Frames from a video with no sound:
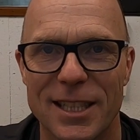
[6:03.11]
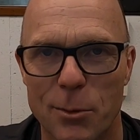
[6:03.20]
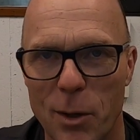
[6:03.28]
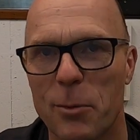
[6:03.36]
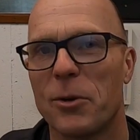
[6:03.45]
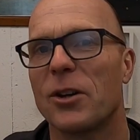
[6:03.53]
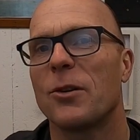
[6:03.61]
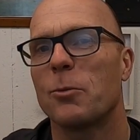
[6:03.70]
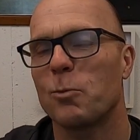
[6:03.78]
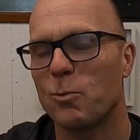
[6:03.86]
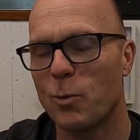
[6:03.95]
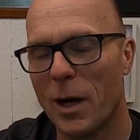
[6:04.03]
So when
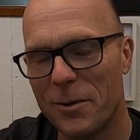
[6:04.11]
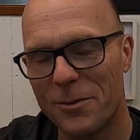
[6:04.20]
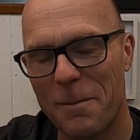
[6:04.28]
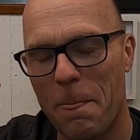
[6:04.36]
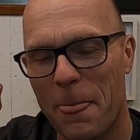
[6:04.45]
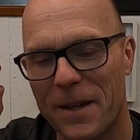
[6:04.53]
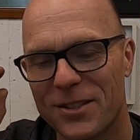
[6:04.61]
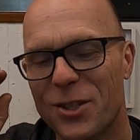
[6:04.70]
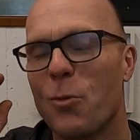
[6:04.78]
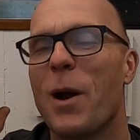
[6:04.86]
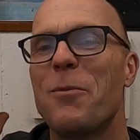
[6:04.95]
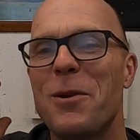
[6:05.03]

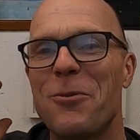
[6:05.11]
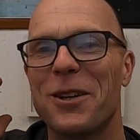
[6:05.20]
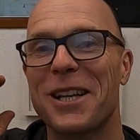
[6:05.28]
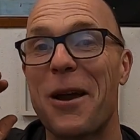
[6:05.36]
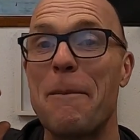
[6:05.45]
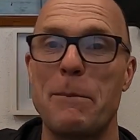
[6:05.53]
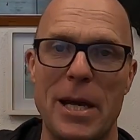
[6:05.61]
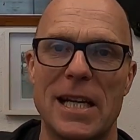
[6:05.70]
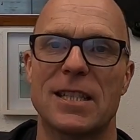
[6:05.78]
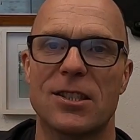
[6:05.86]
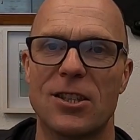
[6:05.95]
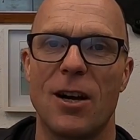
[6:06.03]
we want to go and
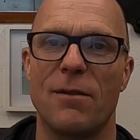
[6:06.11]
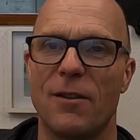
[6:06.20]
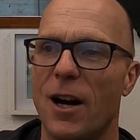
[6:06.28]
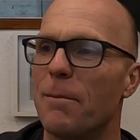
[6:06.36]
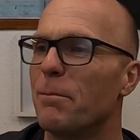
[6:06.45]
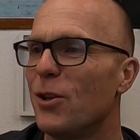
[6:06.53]
pick stuff up,